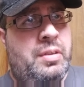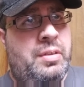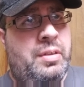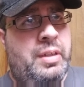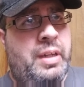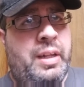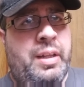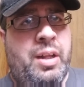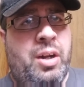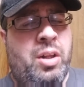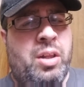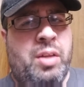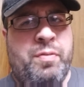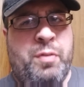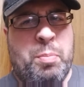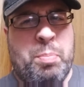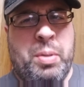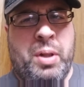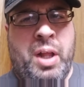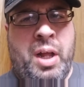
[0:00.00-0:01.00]
And then all of
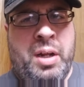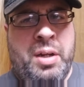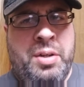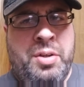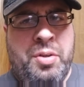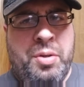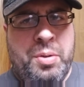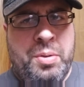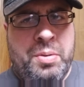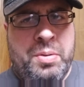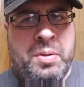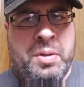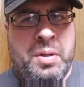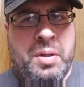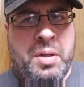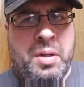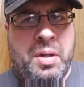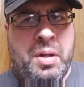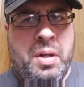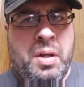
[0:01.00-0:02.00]
the blood too.
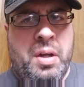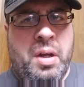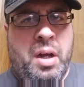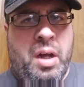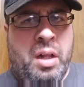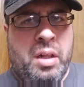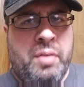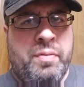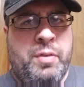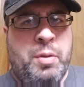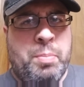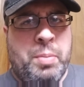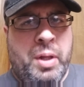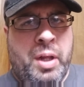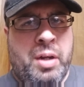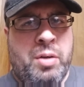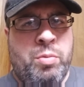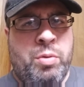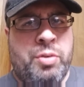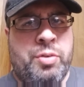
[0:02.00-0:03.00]
All of the
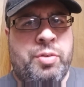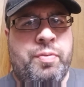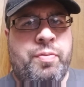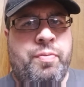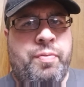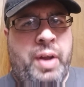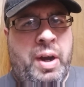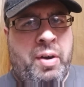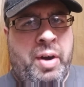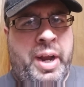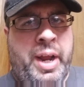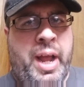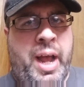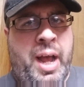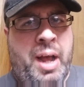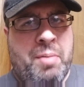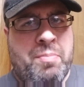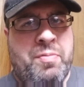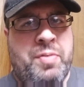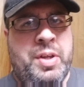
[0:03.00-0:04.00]
blood was very
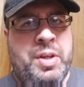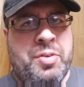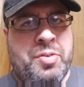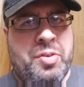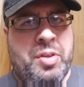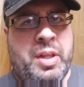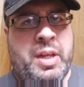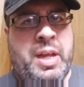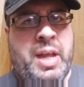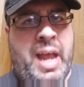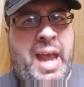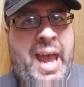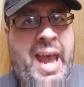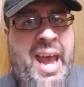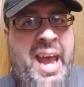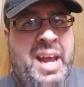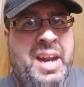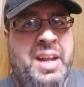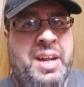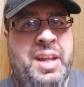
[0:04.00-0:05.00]
obviously
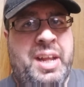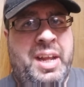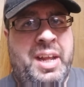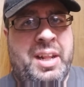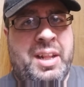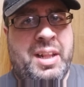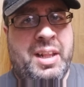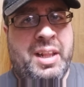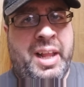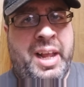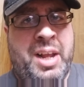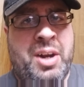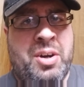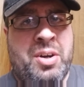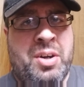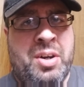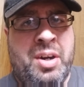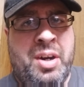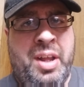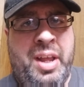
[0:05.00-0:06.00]
added in
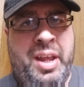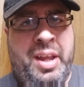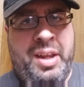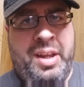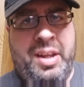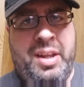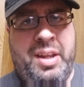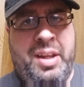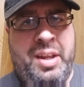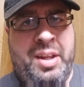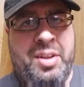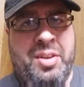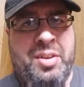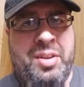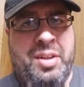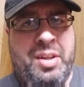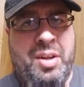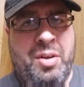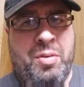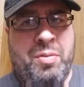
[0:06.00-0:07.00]
later,
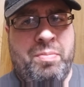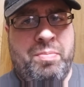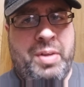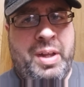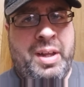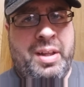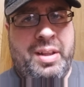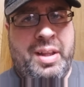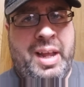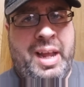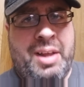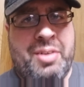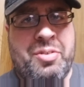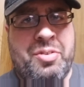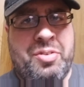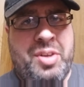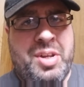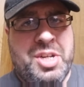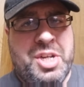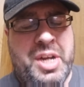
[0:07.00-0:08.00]
in as
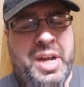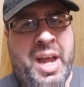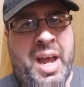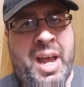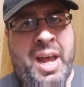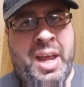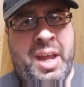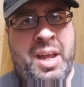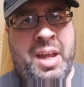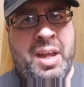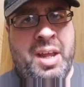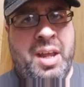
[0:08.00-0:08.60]
CGI.